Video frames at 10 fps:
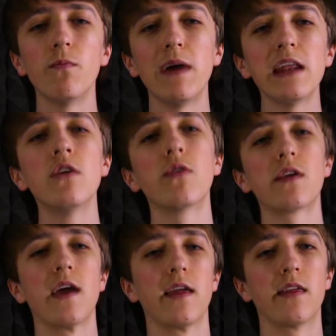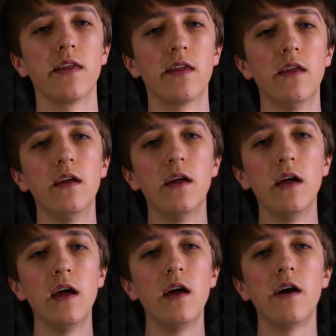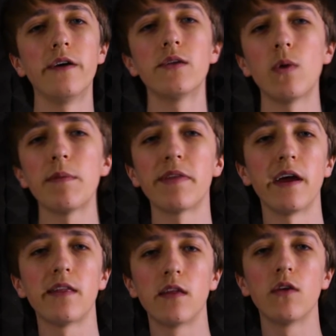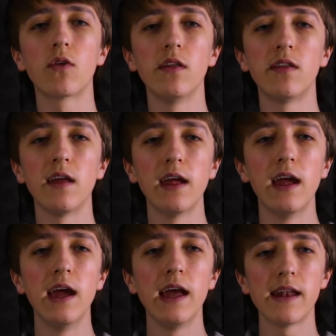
many use cases. On their websites you can see